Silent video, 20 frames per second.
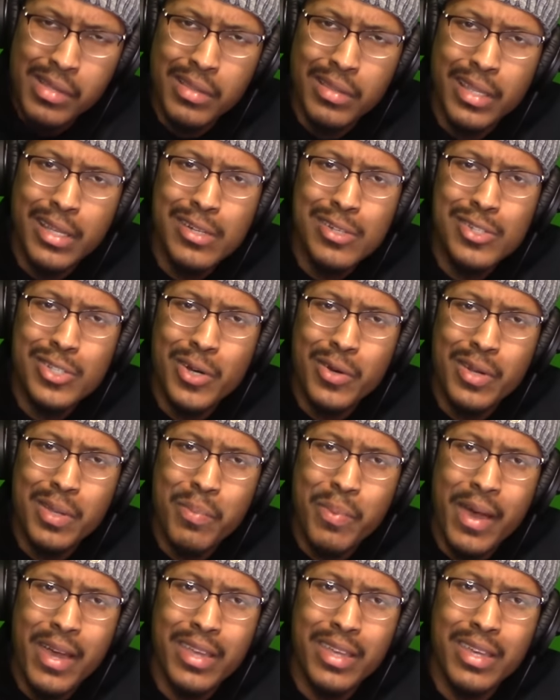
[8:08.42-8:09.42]
let Jody
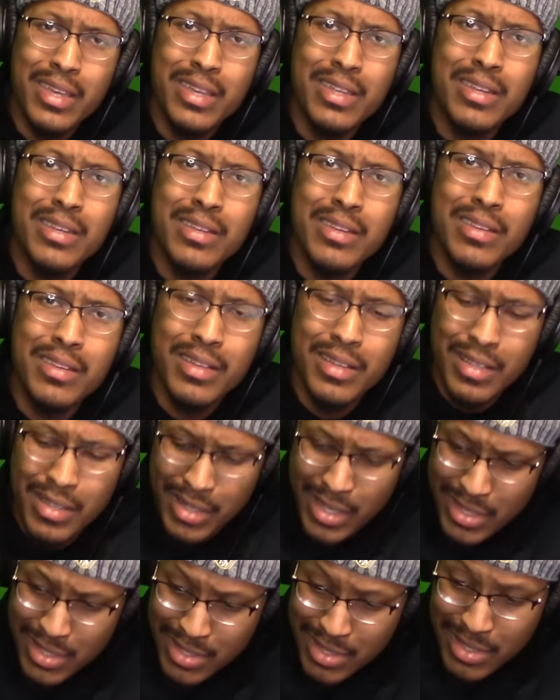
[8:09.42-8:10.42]
back in.
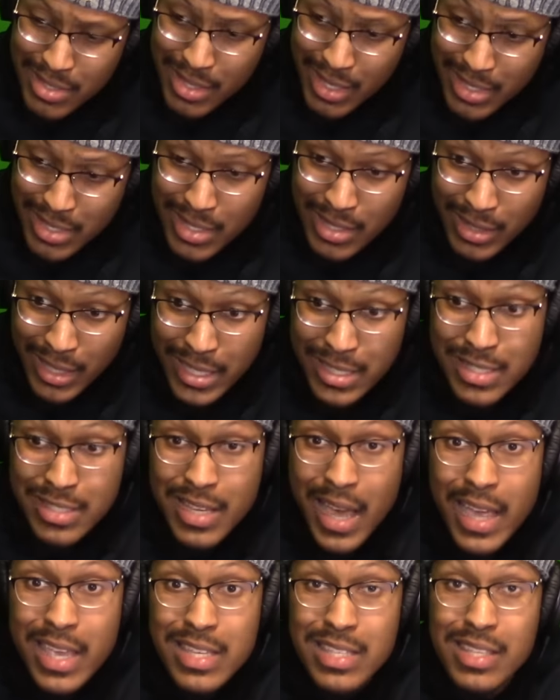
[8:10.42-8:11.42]
Let's let's let's
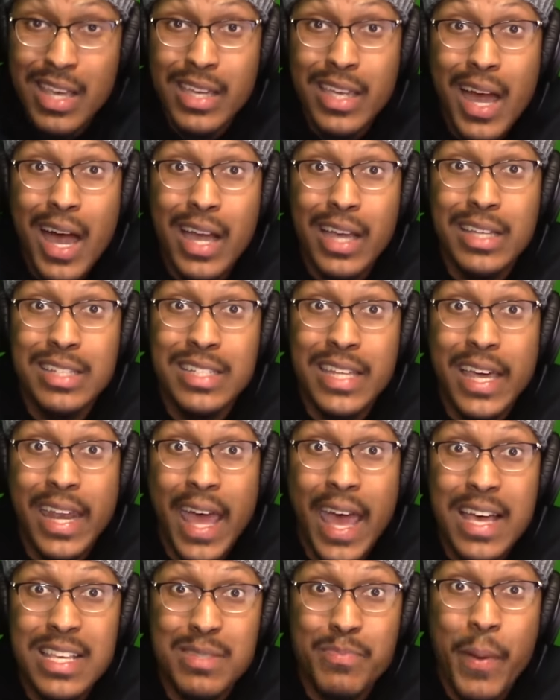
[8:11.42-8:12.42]
Say- Sayaka dead
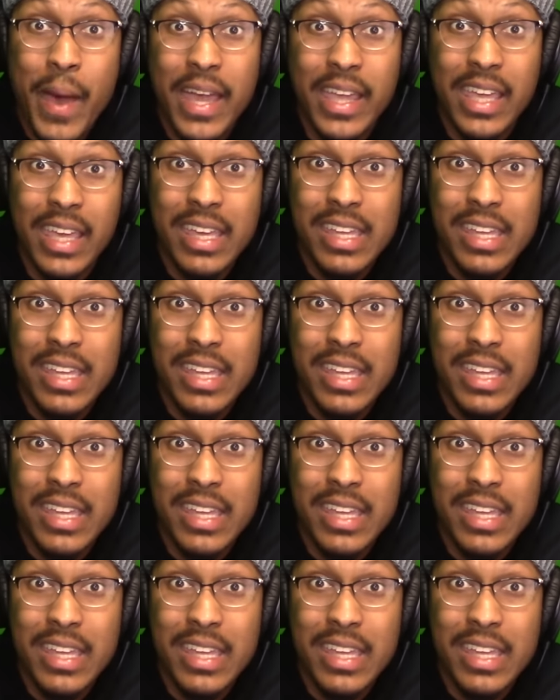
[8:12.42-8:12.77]
ass back